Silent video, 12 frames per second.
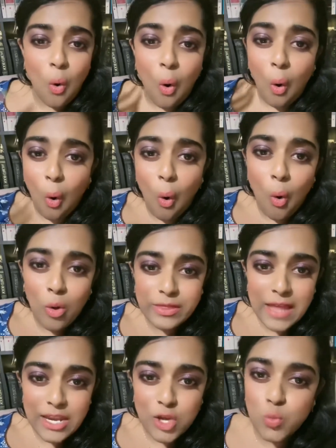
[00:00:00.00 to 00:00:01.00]
all
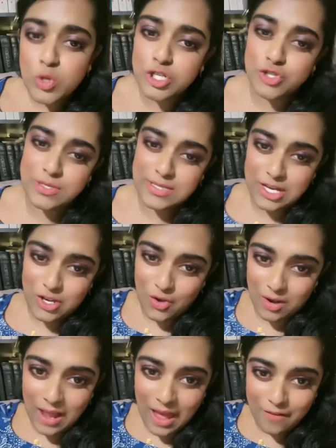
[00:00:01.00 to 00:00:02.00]
that you wish to see in
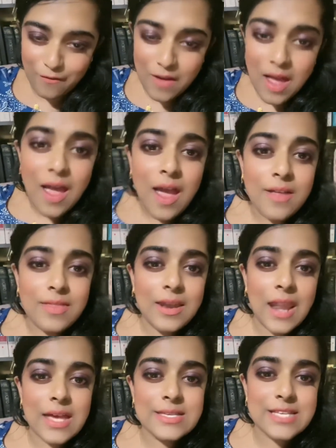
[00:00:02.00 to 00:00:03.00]
your life in the
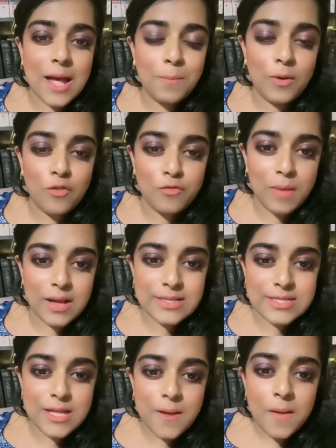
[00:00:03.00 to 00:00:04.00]
next couple of
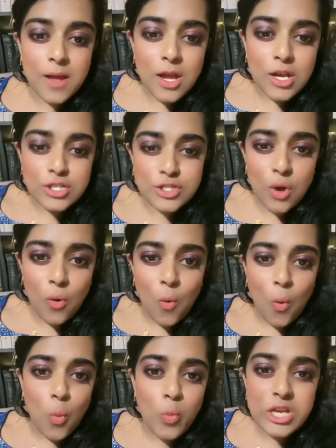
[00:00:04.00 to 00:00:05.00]
months.
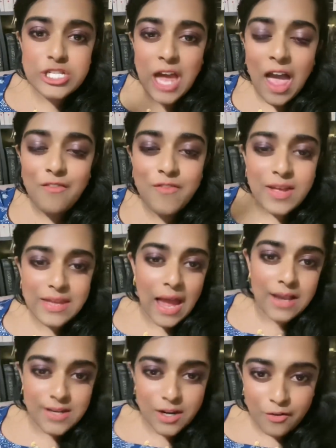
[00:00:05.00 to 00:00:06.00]
So, whichever
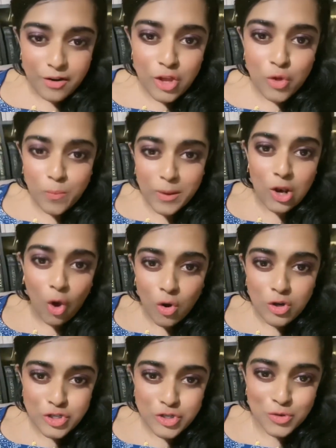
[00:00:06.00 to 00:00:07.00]
category you
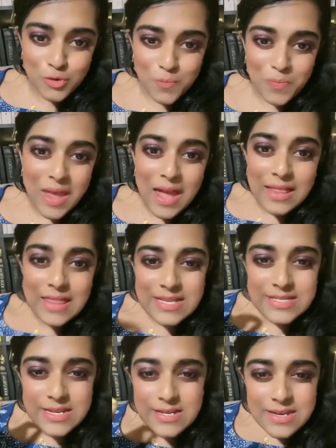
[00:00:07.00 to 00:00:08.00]
belong to,
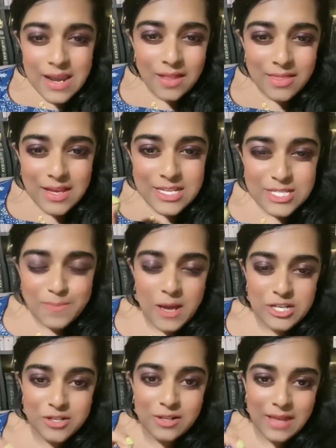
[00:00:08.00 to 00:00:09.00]
there's another
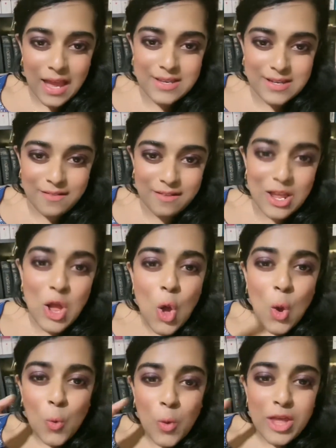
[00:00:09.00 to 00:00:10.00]
special category
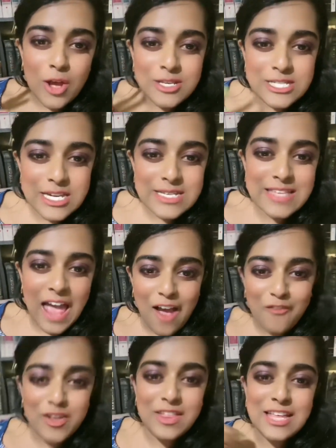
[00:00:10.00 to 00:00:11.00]
where you're just
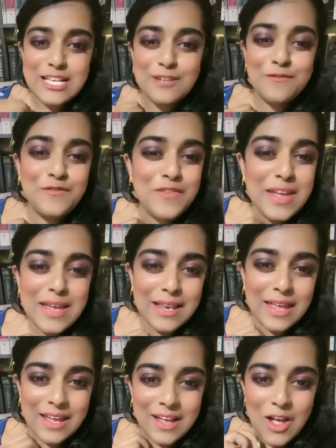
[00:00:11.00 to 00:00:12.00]
having this
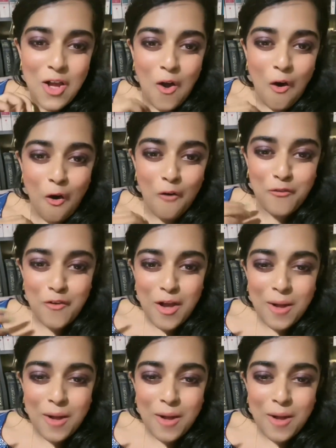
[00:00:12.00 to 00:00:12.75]
feeling of